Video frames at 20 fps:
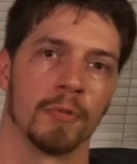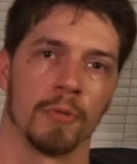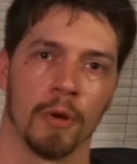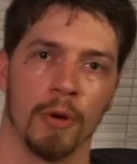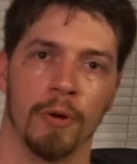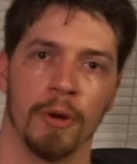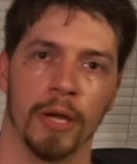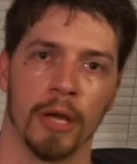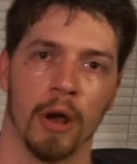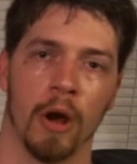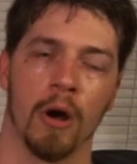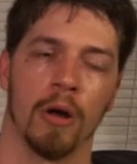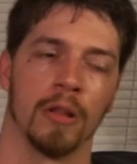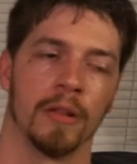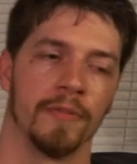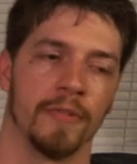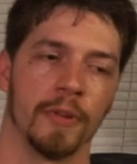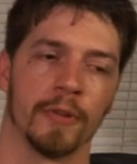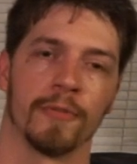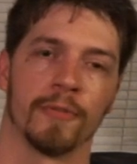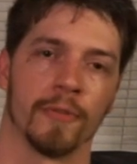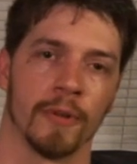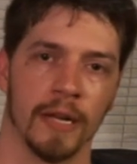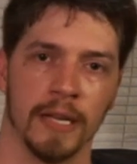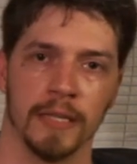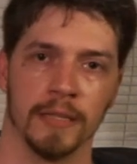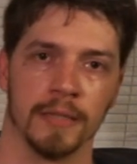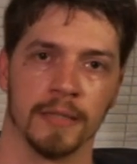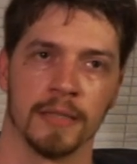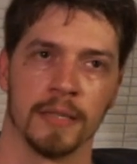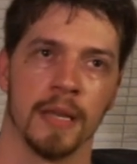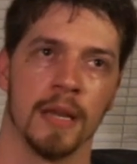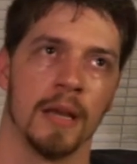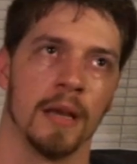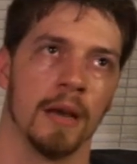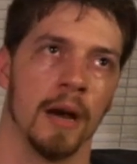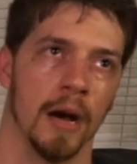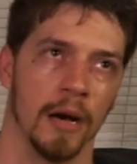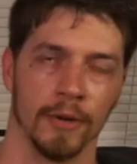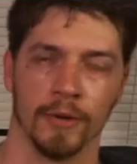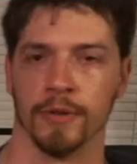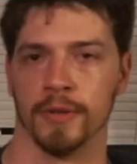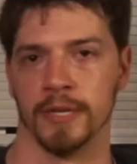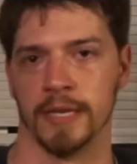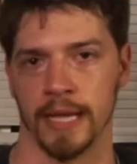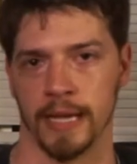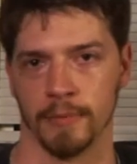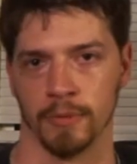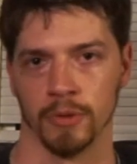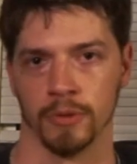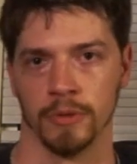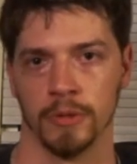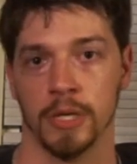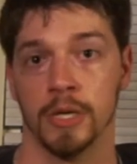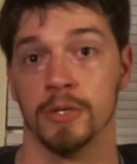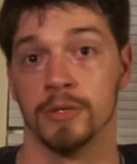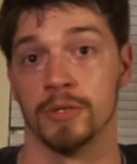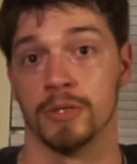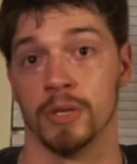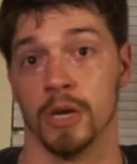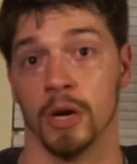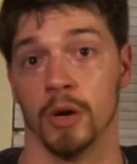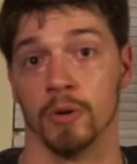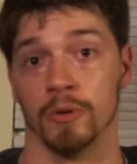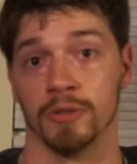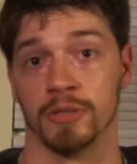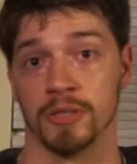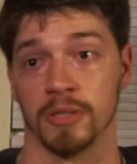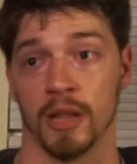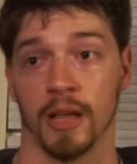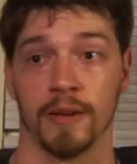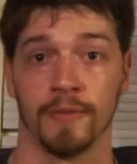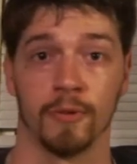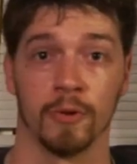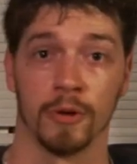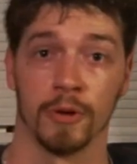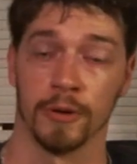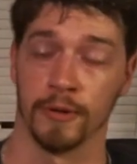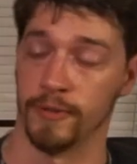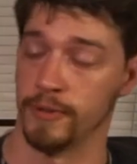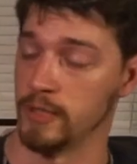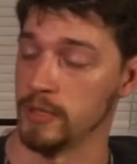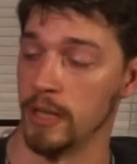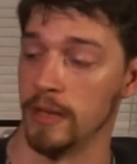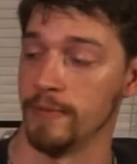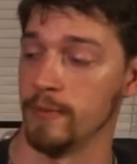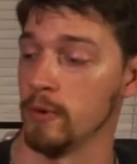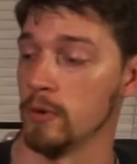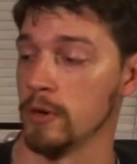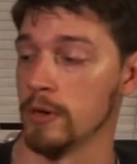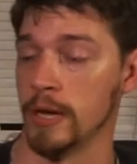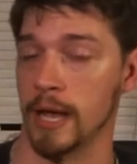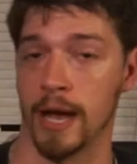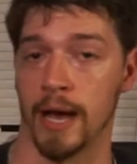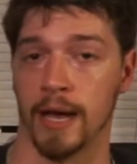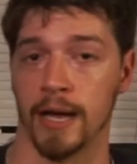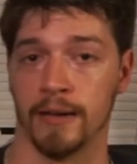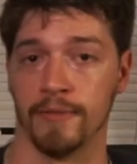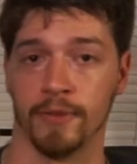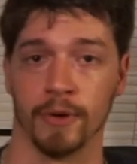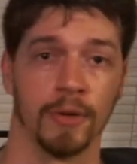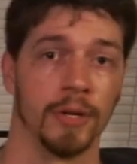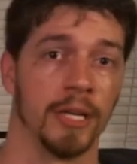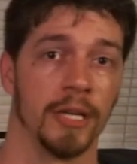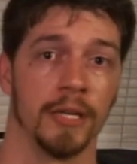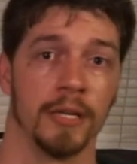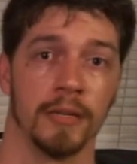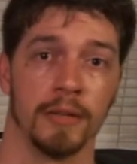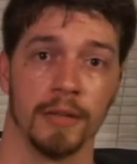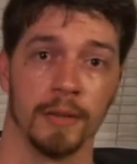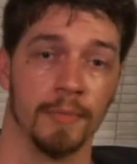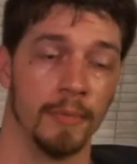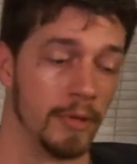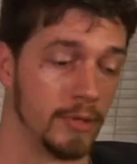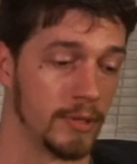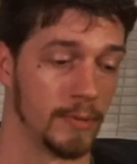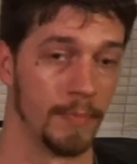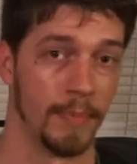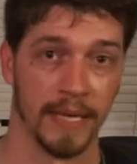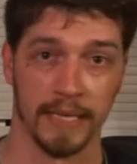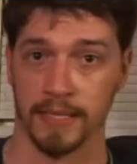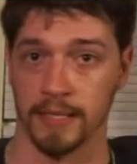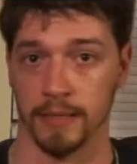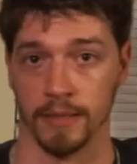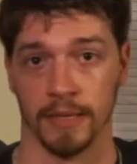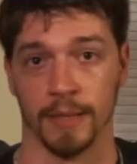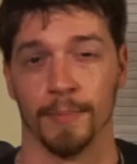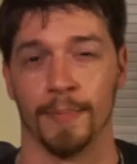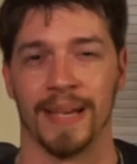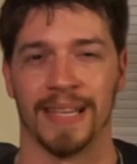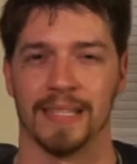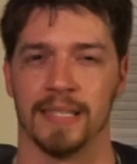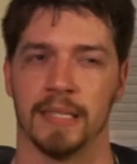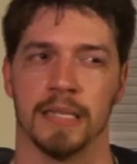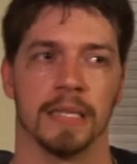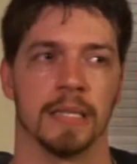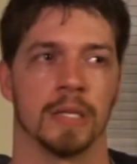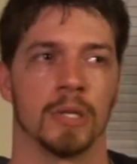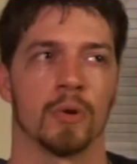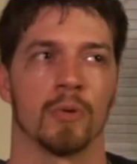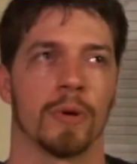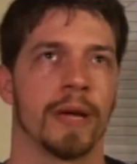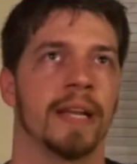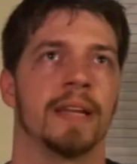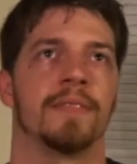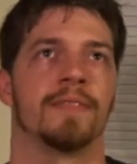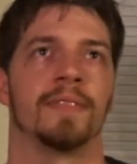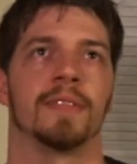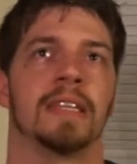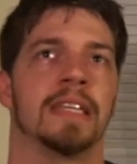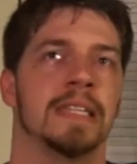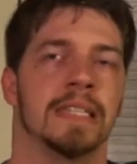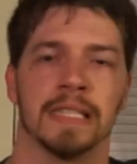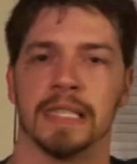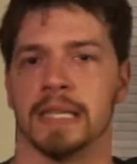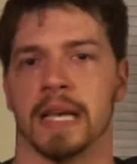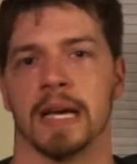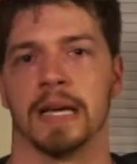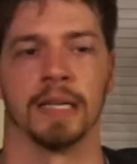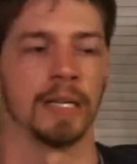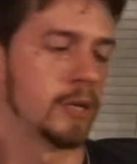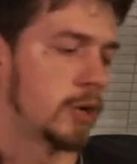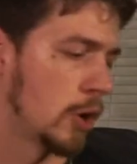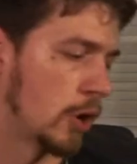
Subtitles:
throwing all of your friends under the table. So Slavorg, I voted the best creatively designed